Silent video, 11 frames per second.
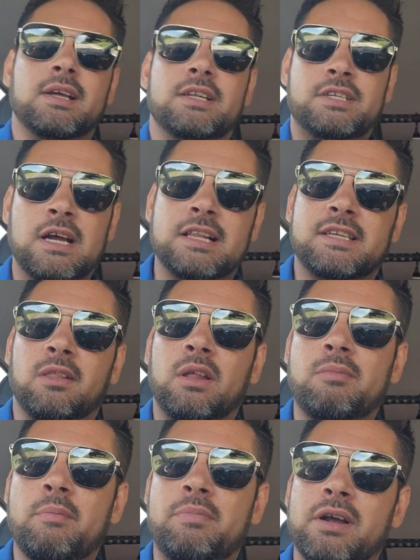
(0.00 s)
Johnson a
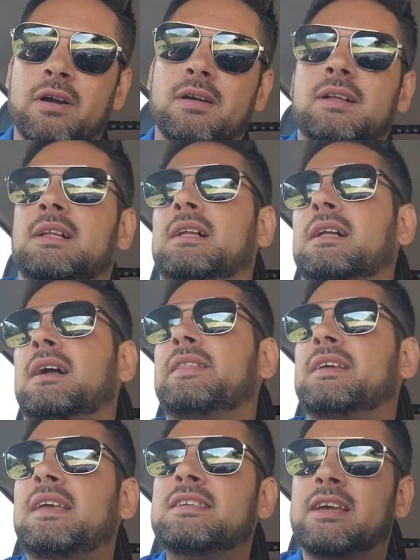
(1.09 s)
little bit bigger. I
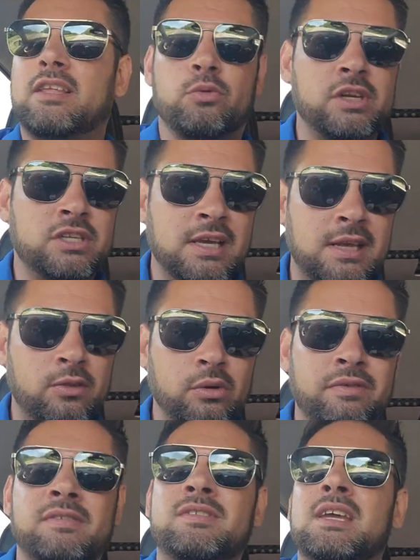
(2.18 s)
think he's like 310,
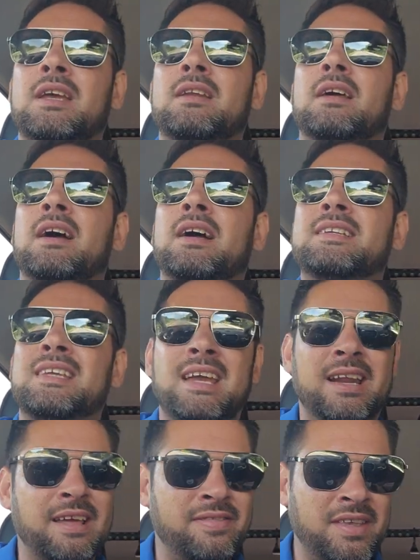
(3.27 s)
315.
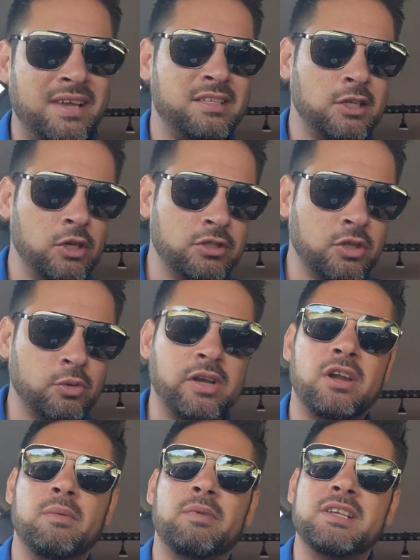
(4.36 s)
Dean, I think, is close to
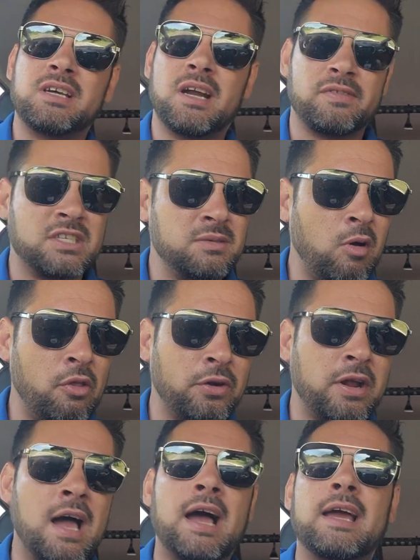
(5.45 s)
300, but he's kind of a smaller
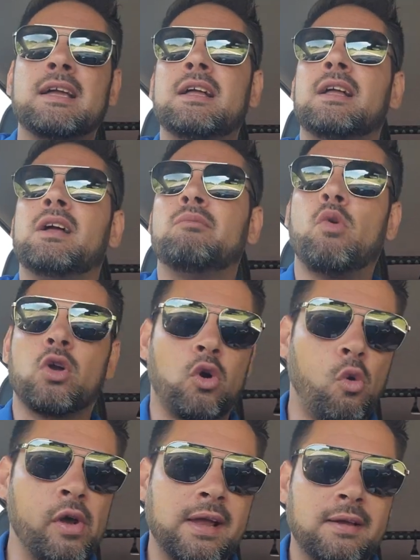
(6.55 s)
guy, more
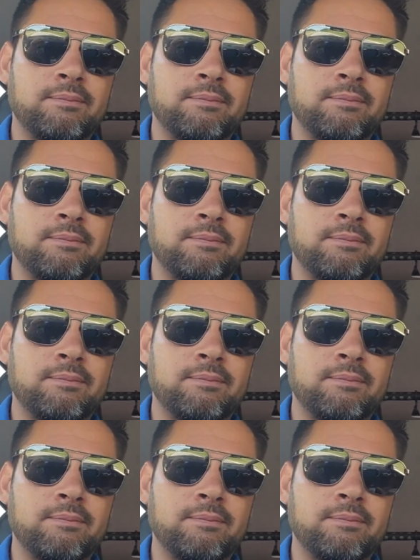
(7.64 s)
quick,